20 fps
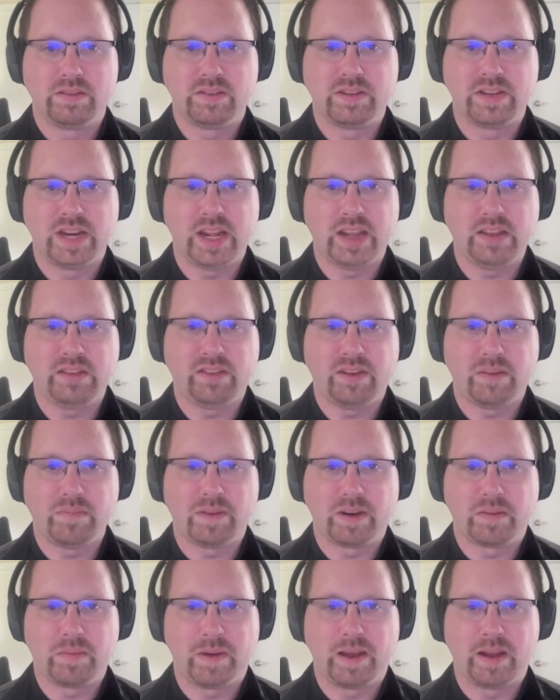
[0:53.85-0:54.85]
Today's
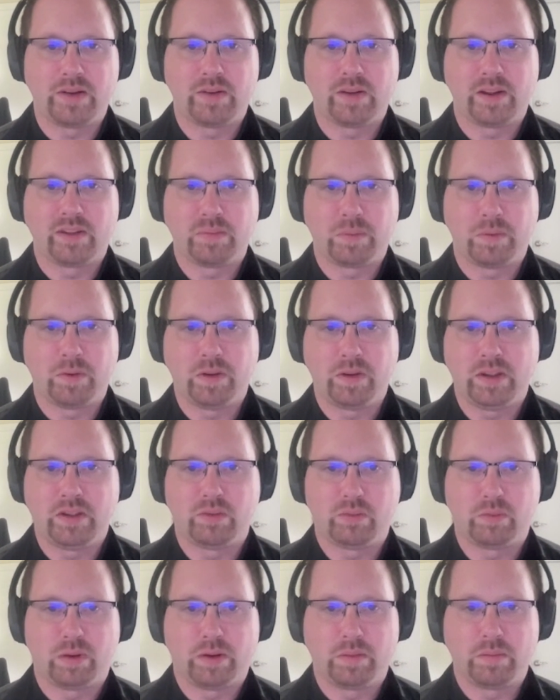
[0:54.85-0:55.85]
subject matter expert
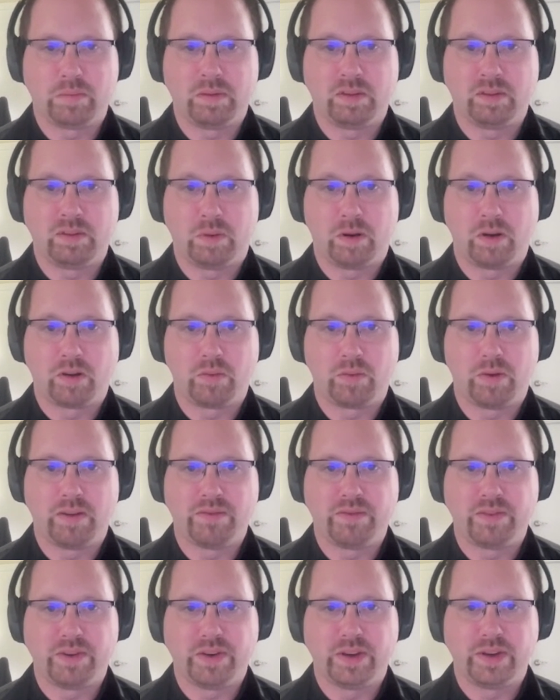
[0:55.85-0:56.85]
is Mark
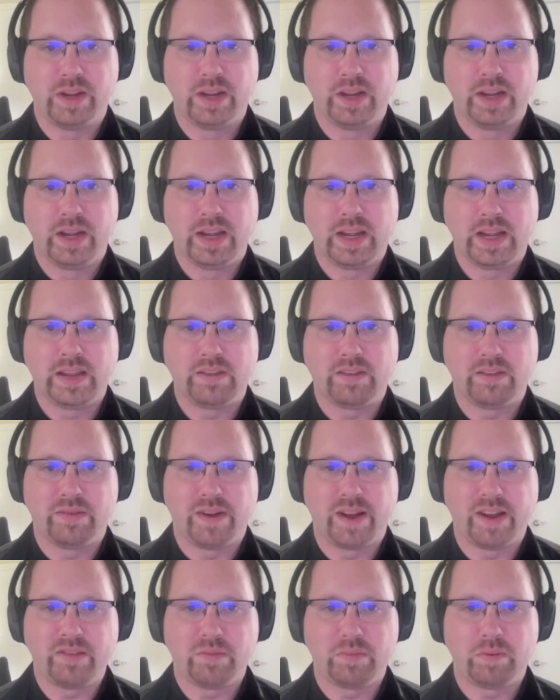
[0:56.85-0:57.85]
Ruffin. He's the
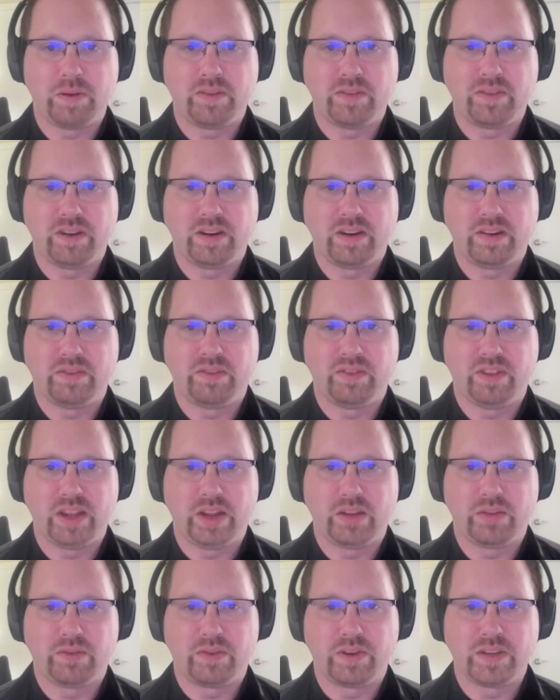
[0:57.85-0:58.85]
Vice President of
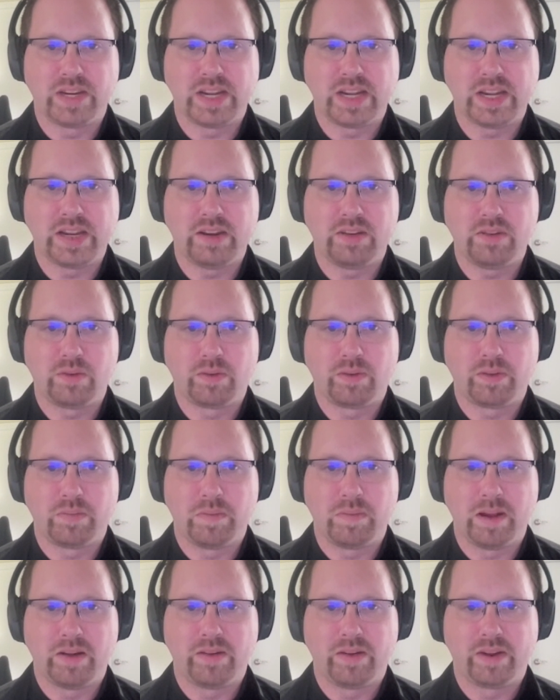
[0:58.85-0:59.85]
Sales for Teadit North
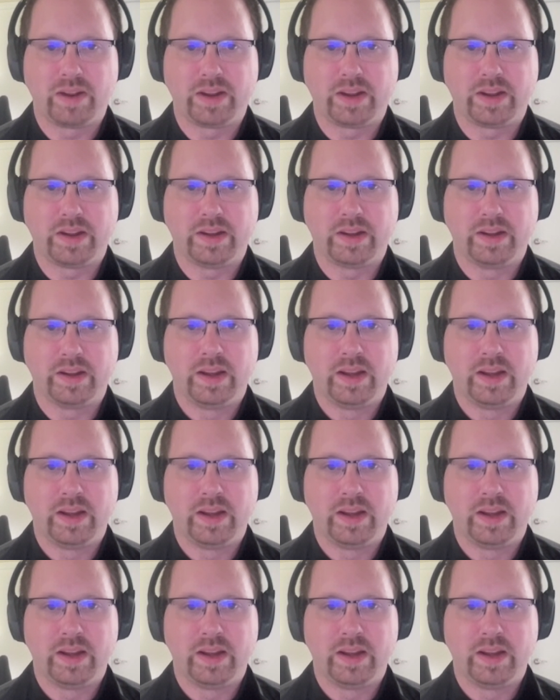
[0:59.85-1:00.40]
America.